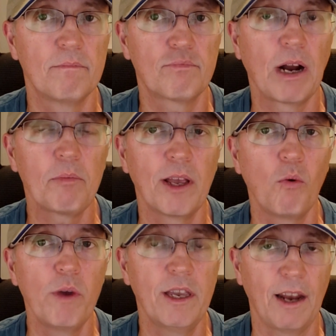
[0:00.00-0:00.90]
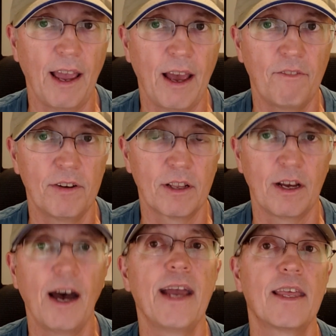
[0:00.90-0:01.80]
probably a week and a half into
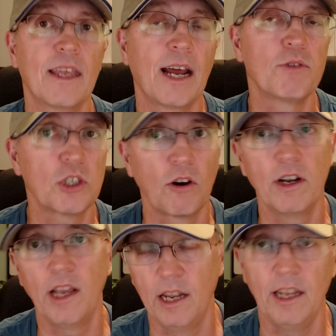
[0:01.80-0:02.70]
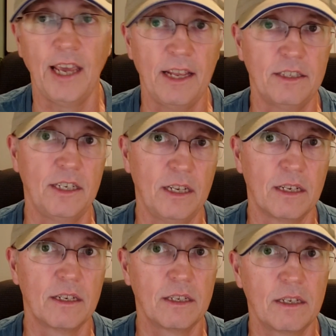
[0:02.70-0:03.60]
the hike. And then I was starting hitting the
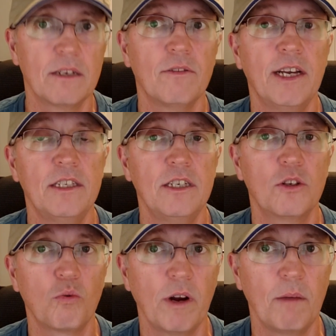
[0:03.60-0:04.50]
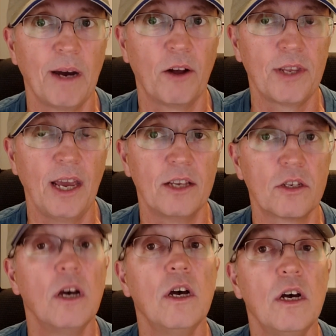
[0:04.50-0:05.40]
18 to 20 mile days.
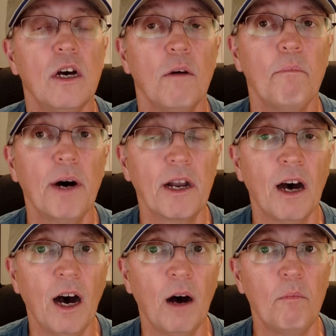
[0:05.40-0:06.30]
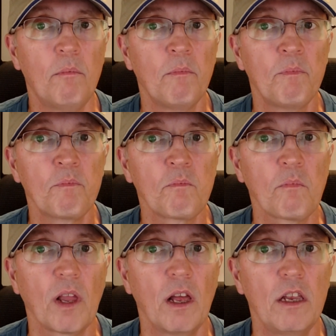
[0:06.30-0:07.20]
But
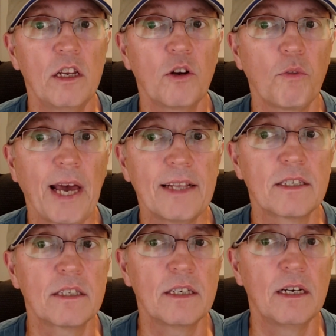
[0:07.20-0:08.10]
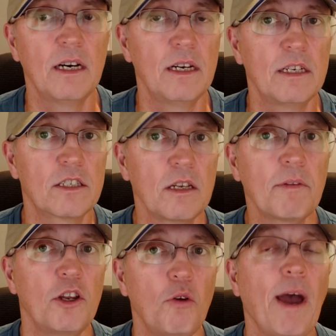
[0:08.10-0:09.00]
that's
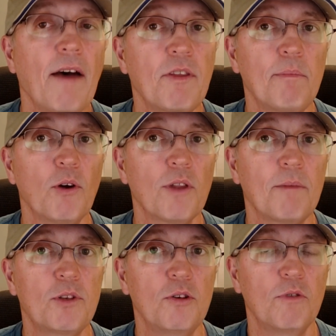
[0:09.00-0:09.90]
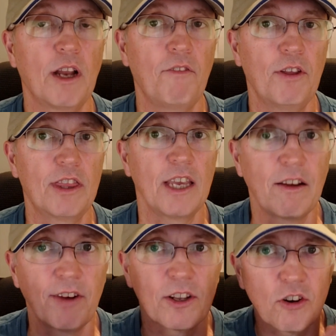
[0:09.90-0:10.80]
something you have to build up to. And if you think
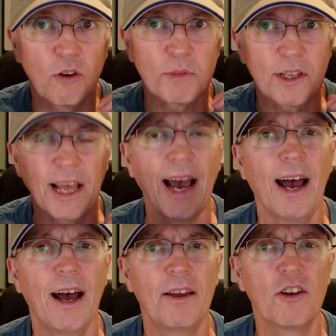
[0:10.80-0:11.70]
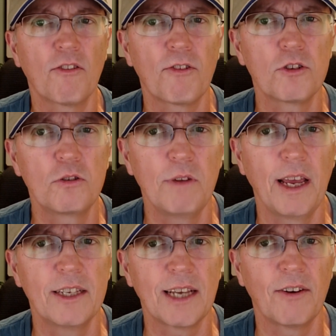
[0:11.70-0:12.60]
of it in terms of that, your first 2
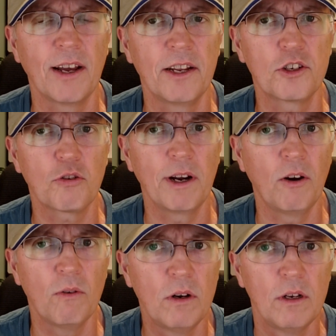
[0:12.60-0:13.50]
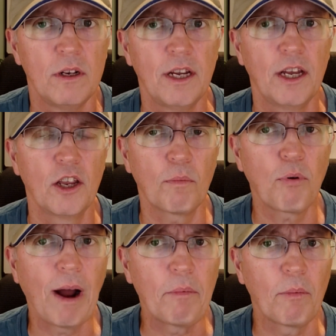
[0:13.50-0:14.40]
days out on the trail, you're
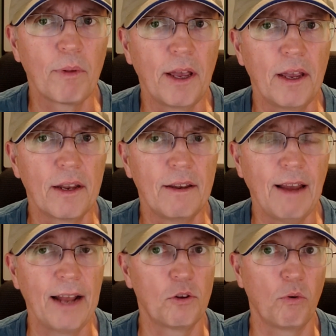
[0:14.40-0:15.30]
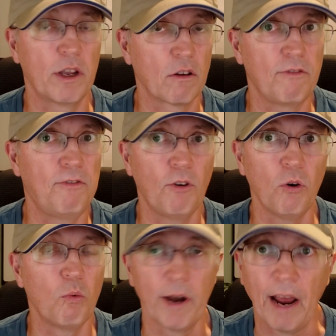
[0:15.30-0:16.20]
probably not doing your
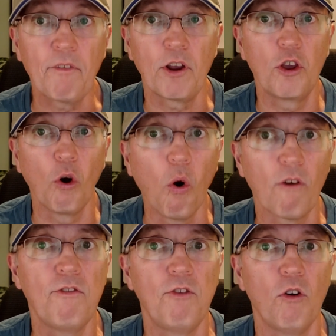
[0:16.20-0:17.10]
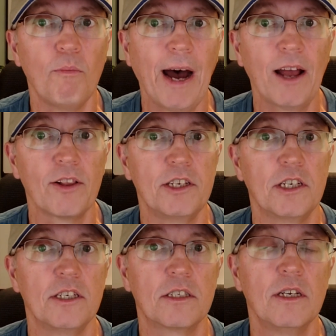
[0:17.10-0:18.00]
full, whatever your full mileage
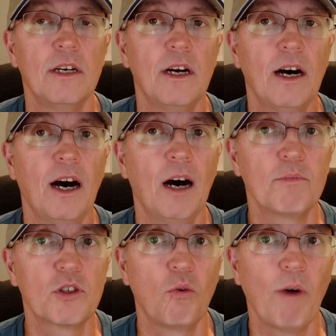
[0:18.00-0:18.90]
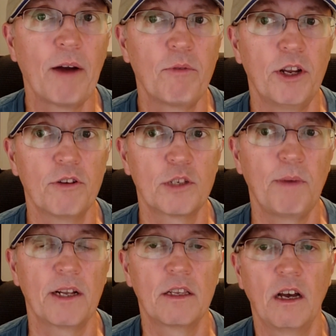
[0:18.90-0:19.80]
is. So why would you
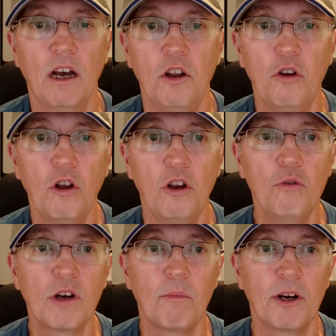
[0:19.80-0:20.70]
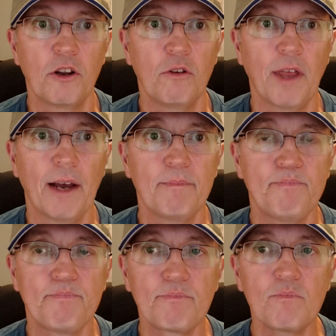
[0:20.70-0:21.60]
expect a newcomer to do that?
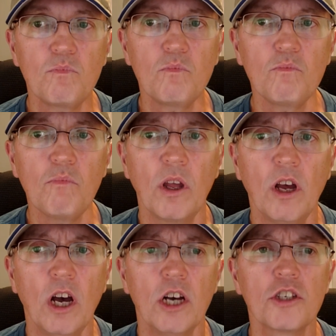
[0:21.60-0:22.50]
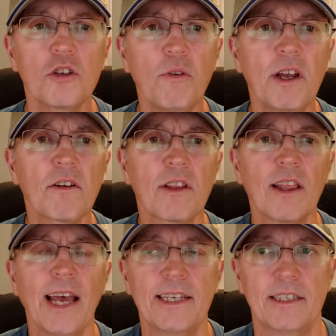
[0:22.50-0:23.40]
So here are the
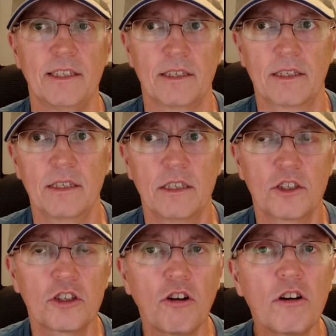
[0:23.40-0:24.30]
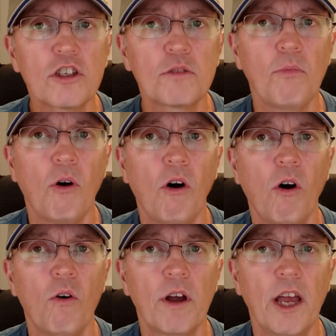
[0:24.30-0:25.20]
lessons. Start
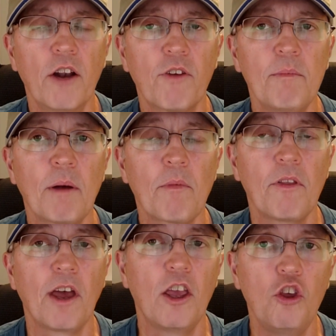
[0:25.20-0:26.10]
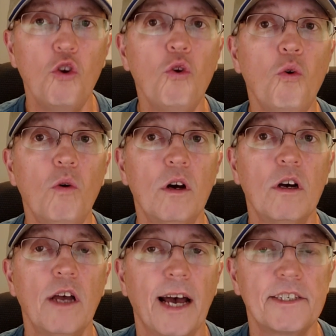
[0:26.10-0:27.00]
small and remember that you,
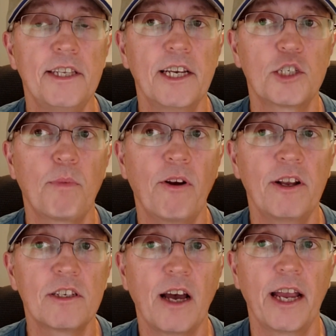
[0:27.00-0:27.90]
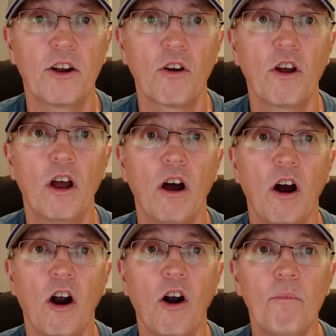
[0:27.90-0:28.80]
as the experienced hiker,
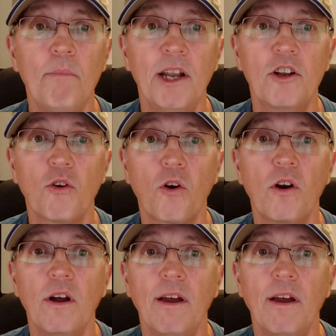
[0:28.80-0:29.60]
are a mentor